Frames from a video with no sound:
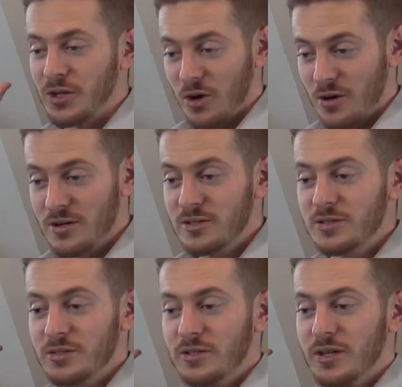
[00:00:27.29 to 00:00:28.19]

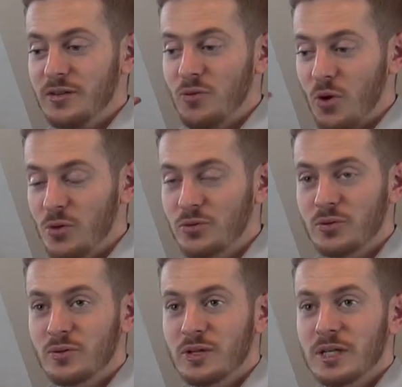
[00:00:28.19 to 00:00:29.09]
Cars have
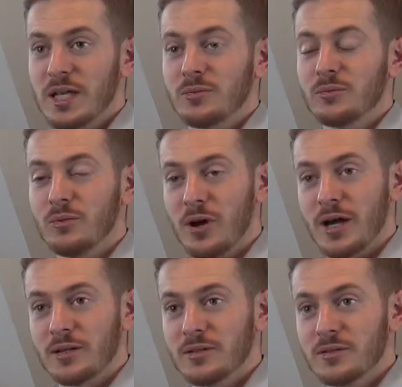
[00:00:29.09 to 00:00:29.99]
altered a
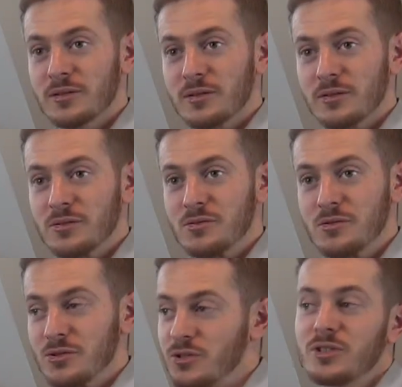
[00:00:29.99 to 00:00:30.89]
lot
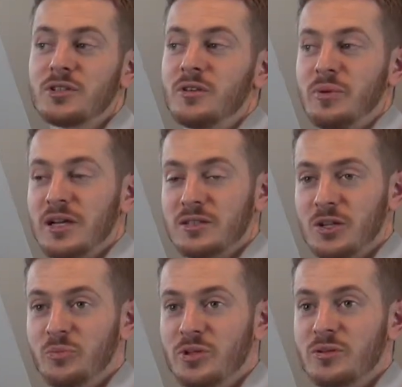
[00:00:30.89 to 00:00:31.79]
just in the past
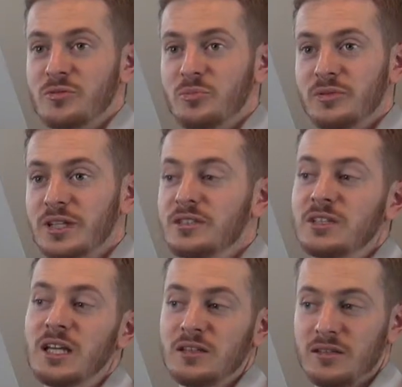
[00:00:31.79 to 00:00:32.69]
couple of years, but let's
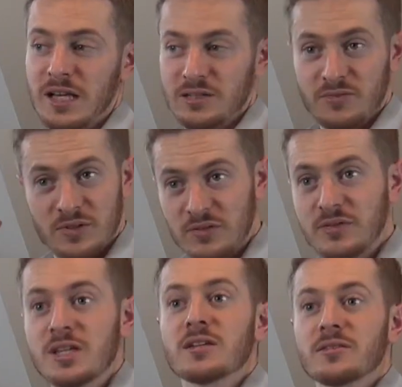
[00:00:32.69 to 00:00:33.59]
take the last
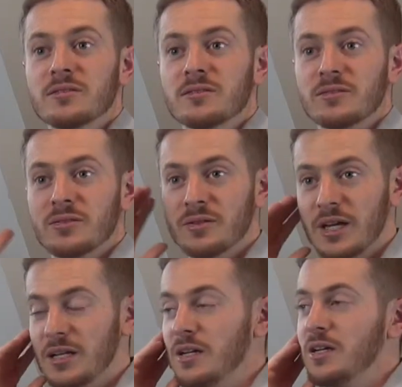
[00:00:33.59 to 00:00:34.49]
15,
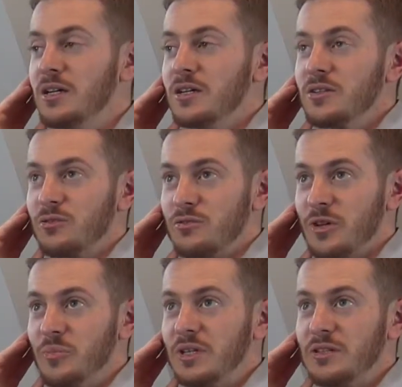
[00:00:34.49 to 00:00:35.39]
okay? So
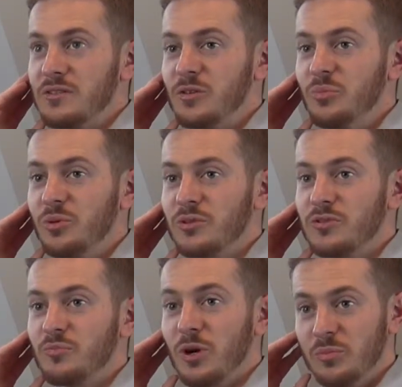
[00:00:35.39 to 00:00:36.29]
something as simple
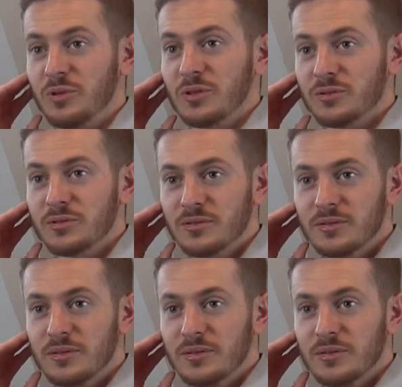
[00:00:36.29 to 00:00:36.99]
as spark plugs,